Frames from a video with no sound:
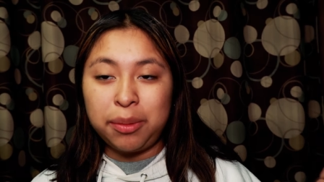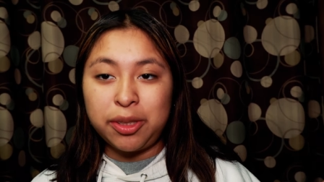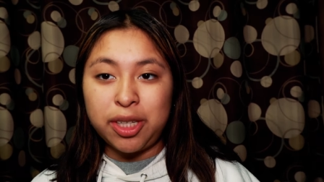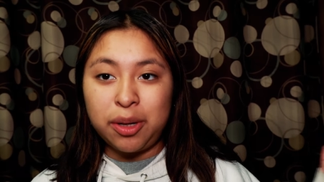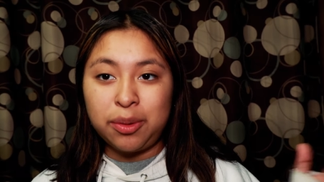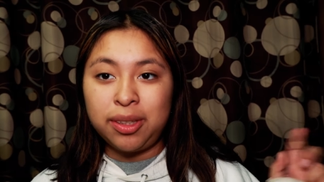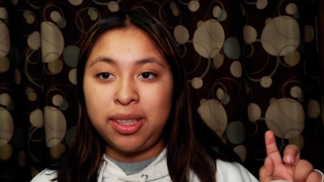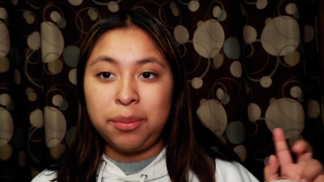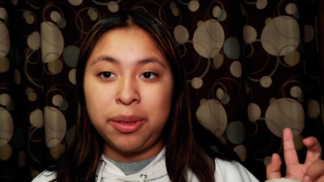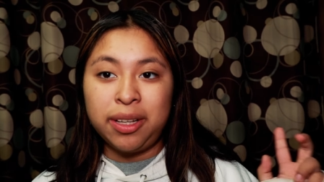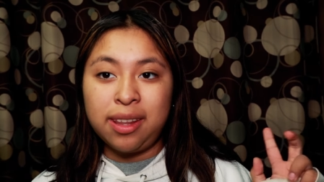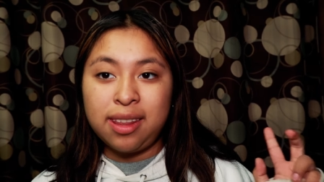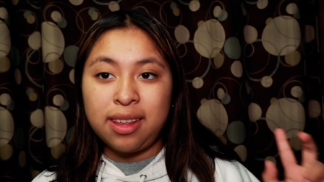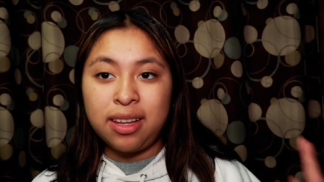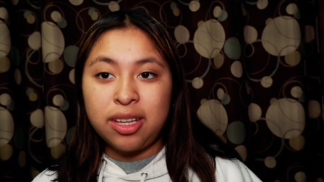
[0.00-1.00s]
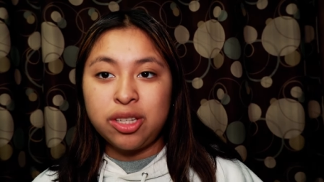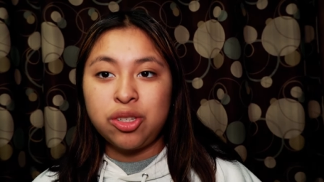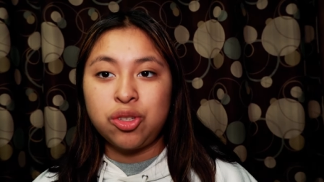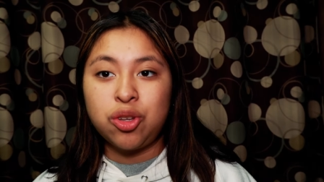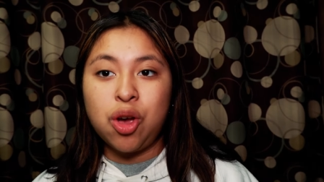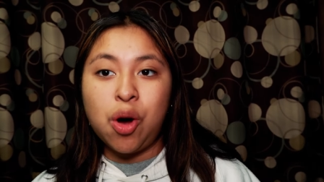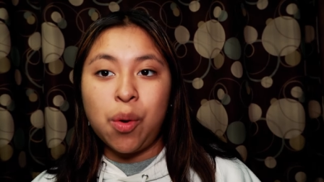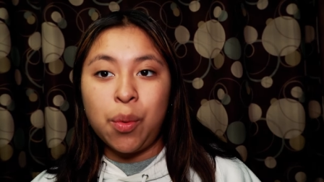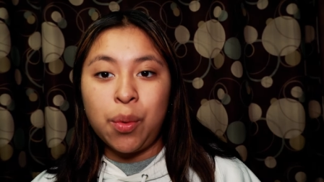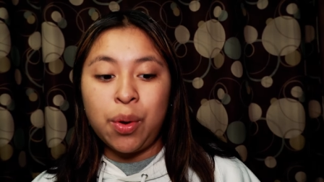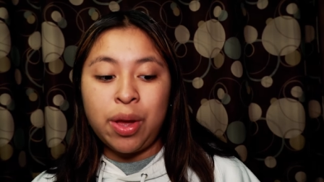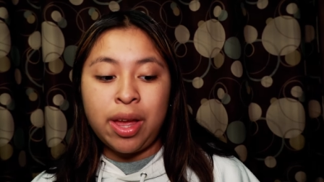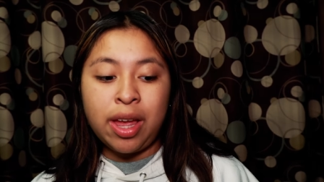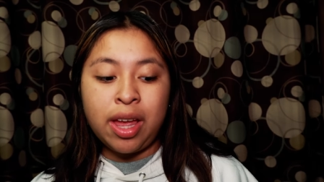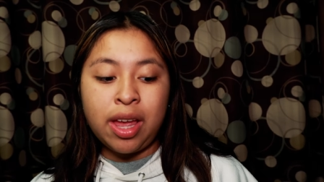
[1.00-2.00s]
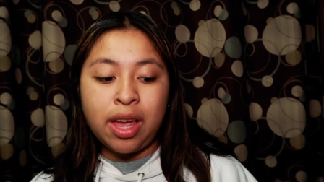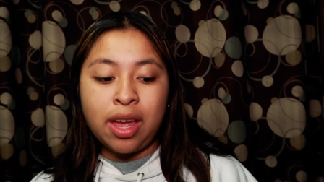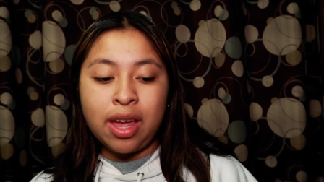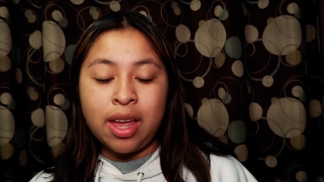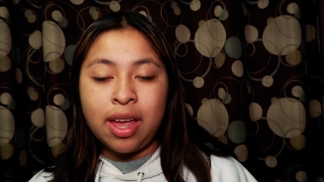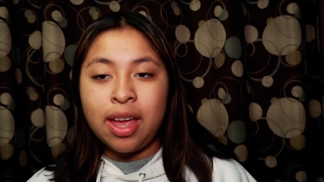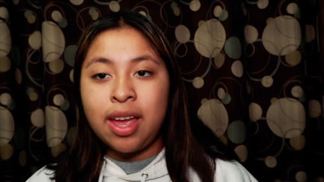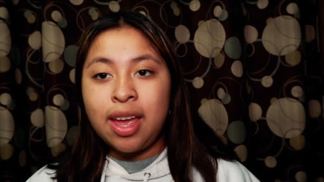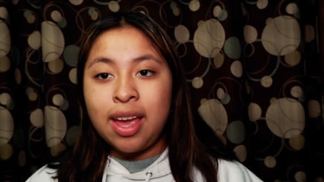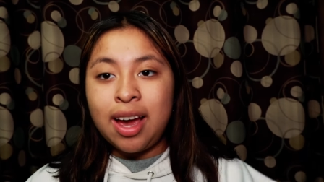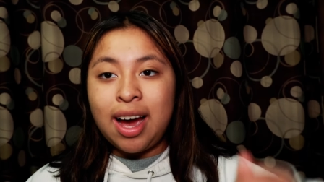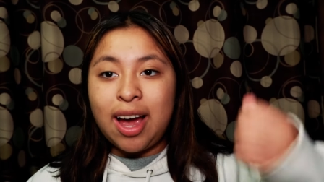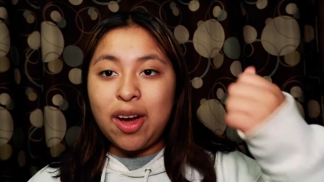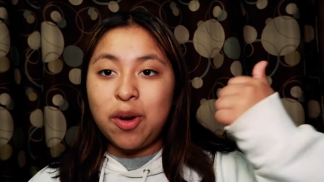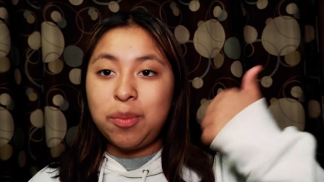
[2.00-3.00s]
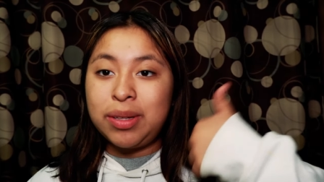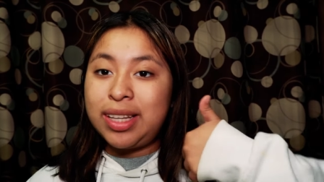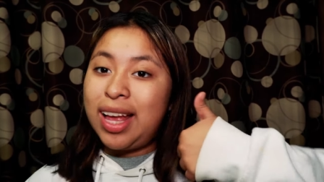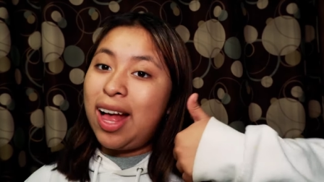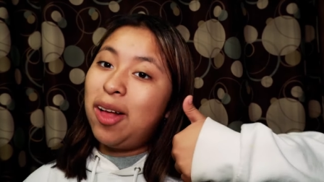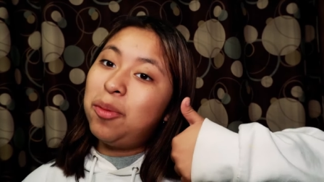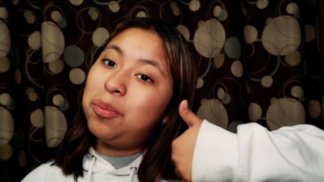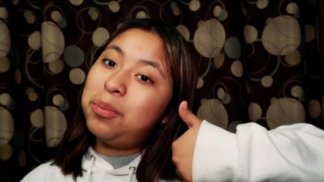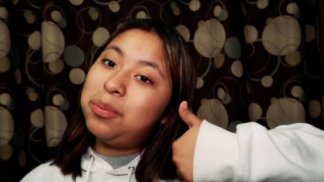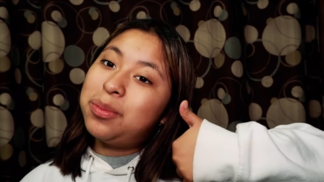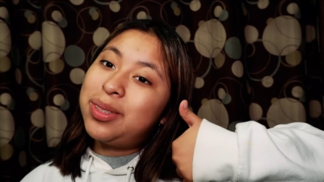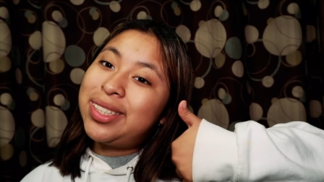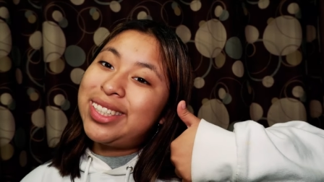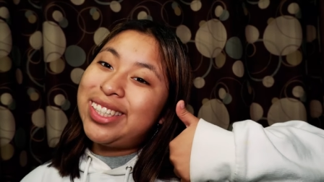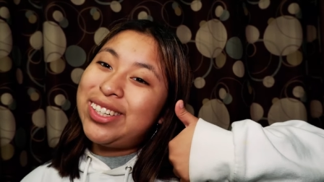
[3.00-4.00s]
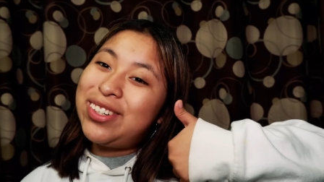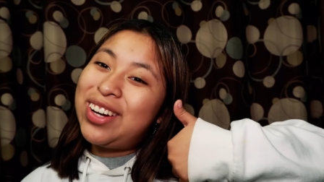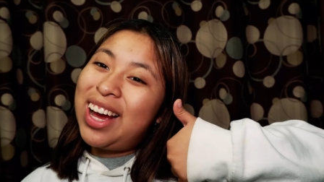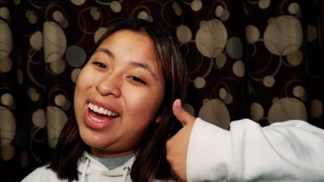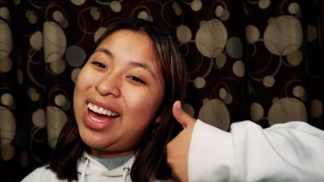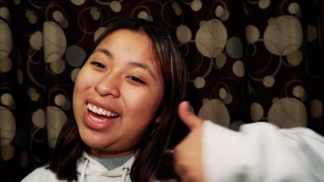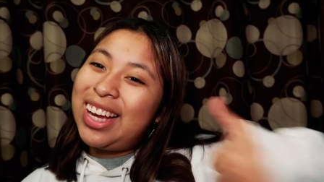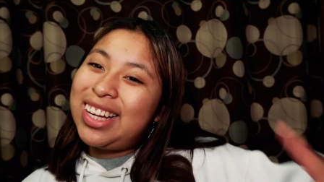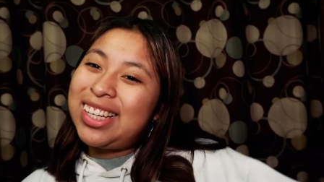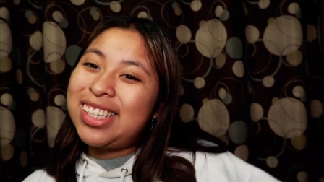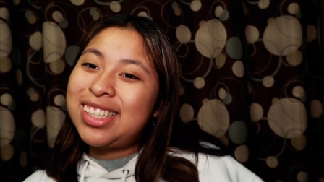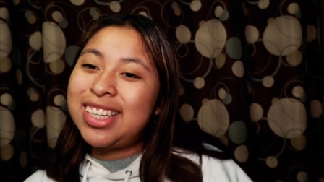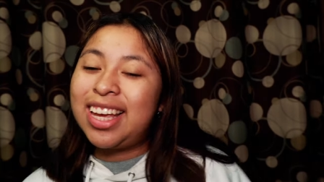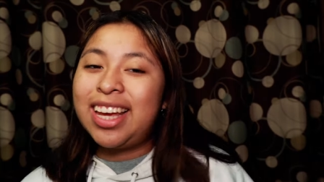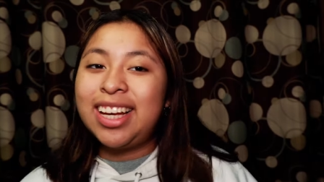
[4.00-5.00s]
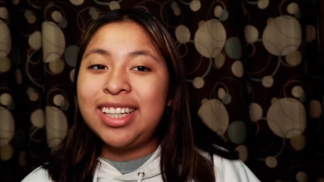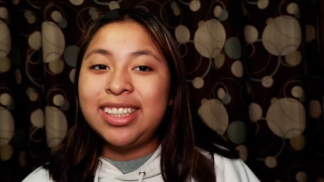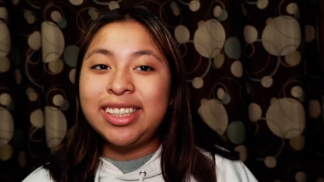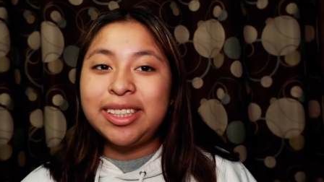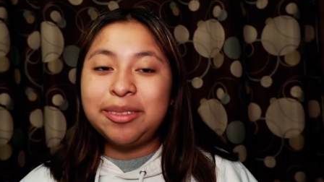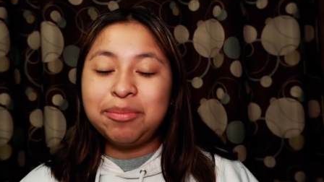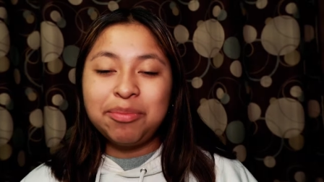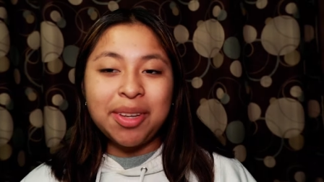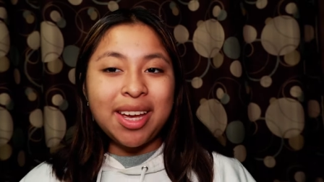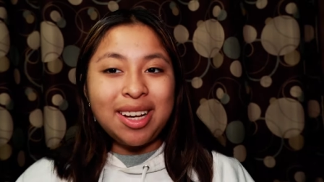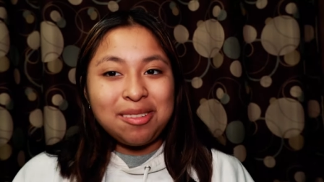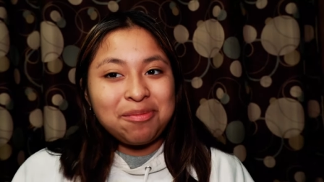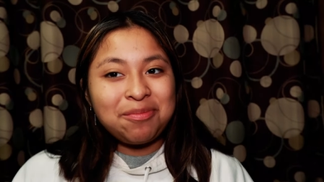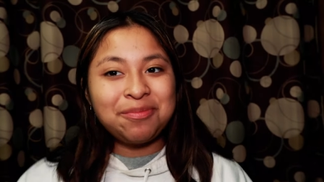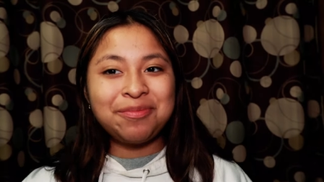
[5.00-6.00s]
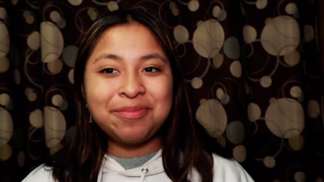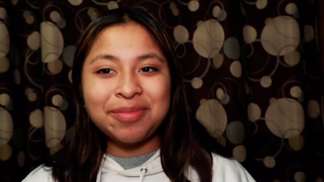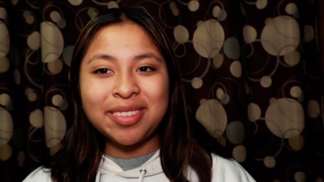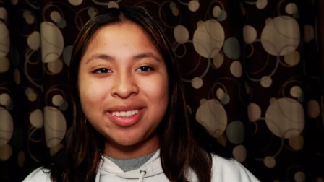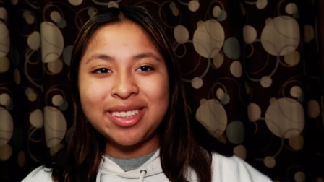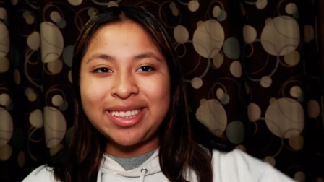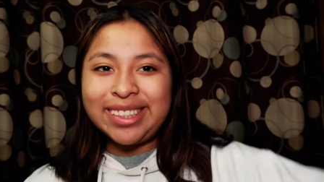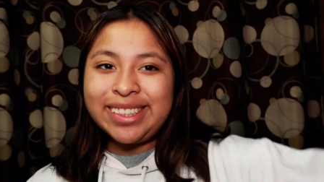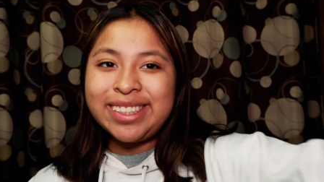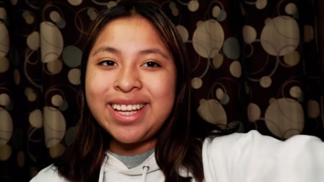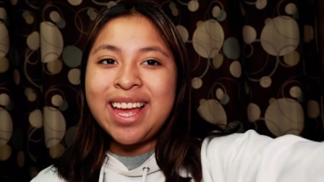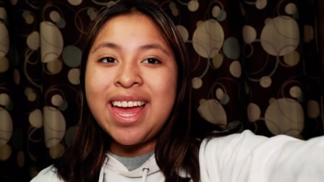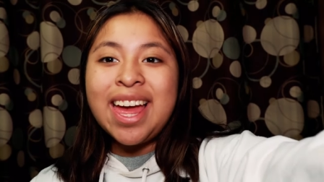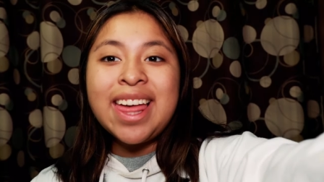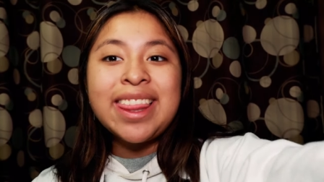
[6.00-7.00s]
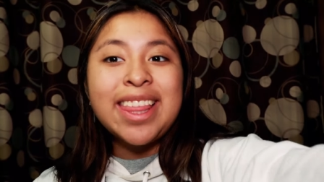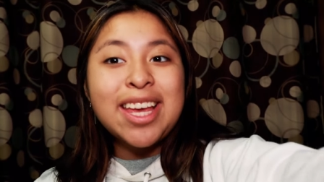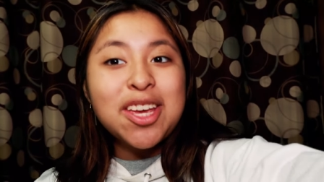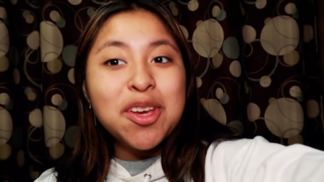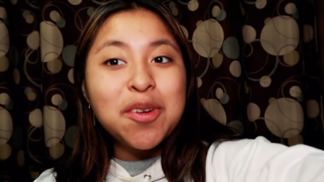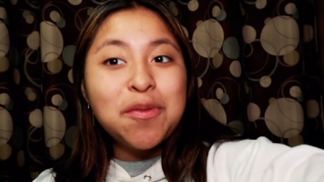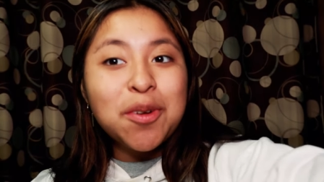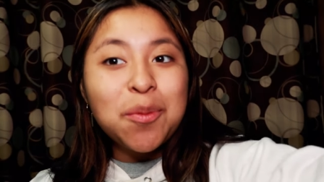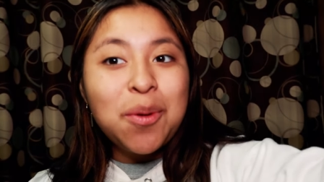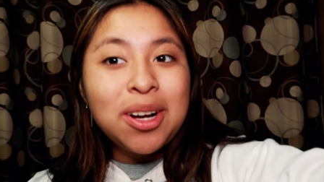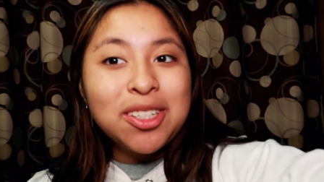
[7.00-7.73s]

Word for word: baby shower in a month. So I hope it helped see you guys, and yeah, thank you for